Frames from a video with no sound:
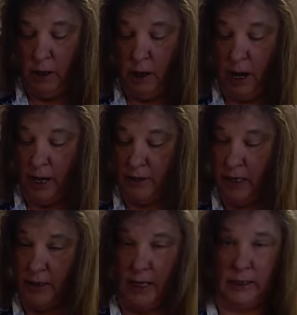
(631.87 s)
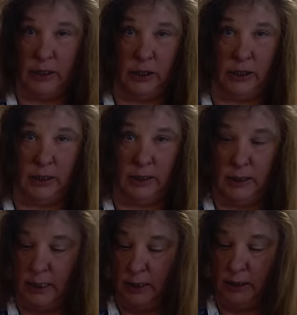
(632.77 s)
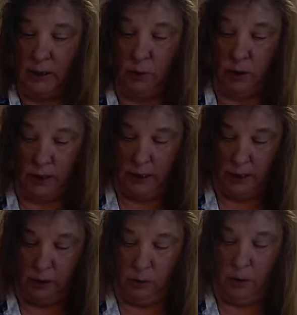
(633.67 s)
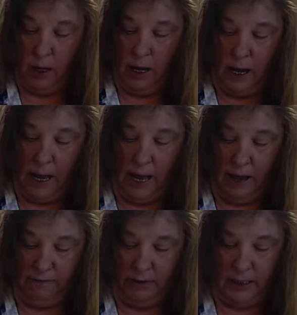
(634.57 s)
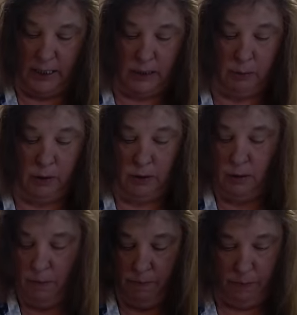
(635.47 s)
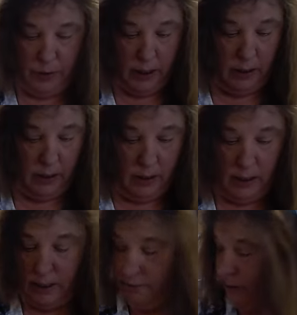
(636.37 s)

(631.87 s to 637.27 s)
I think that's just as good. So we're gonna do a half a teaspoon of the